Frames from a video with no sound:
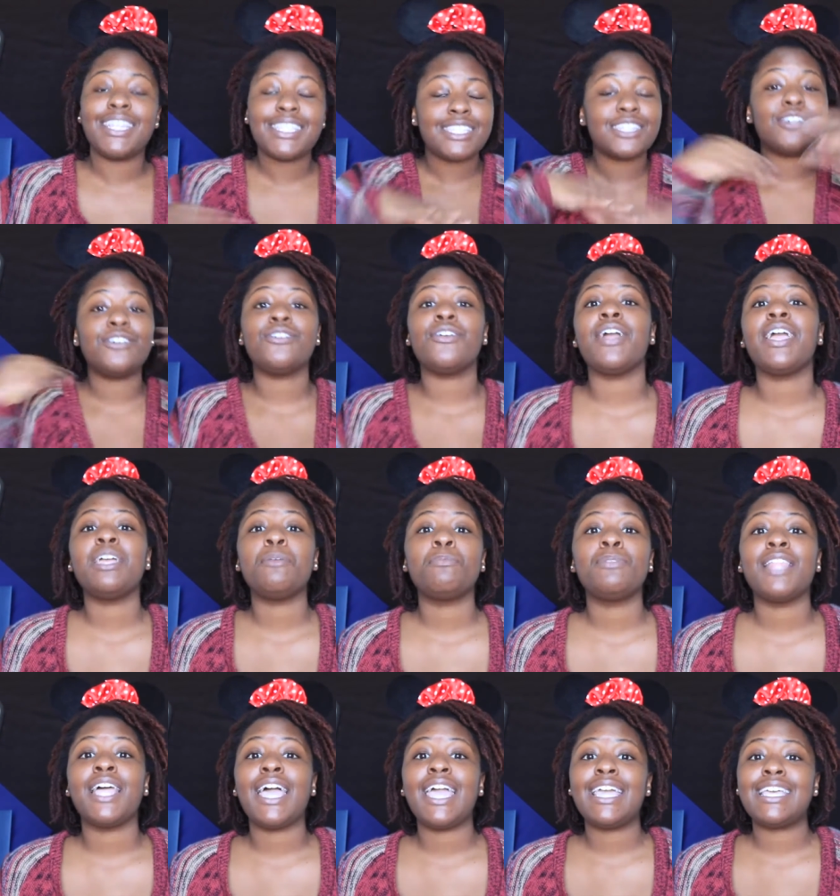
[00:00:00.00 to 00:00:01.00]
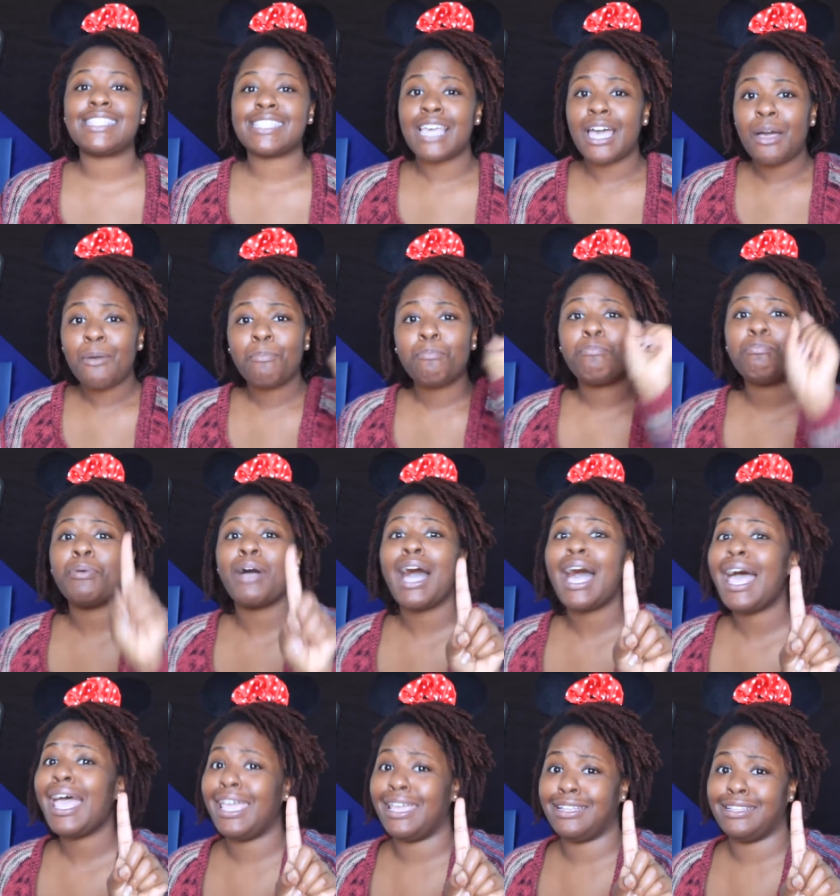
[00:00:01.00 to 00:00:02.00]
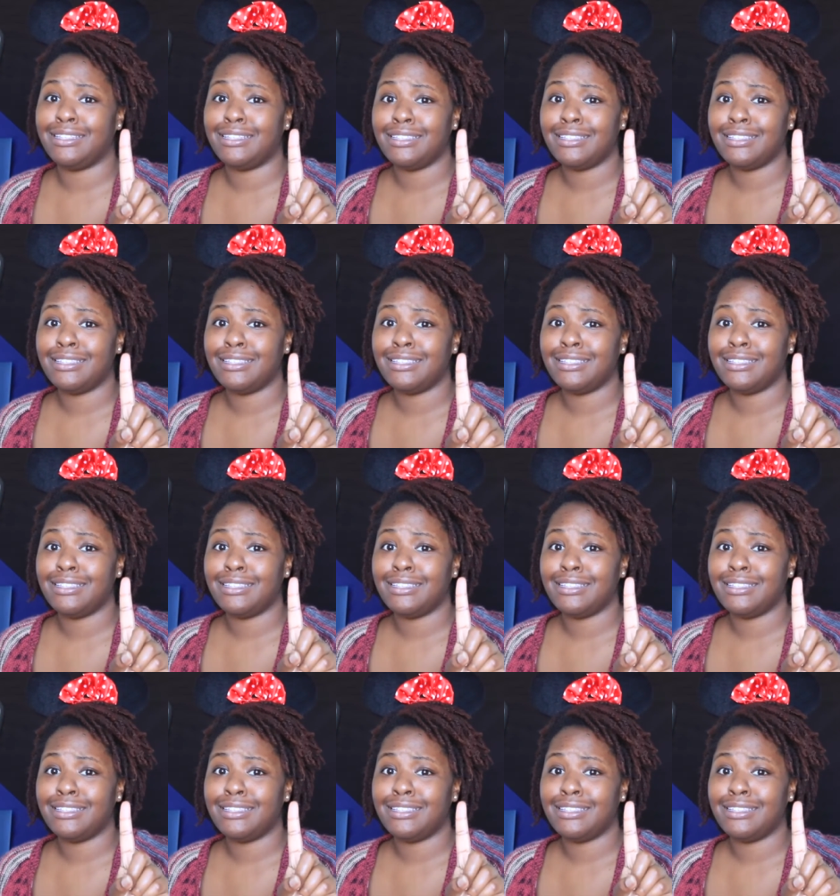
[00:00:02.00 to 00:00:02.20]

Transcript: It's a great place, but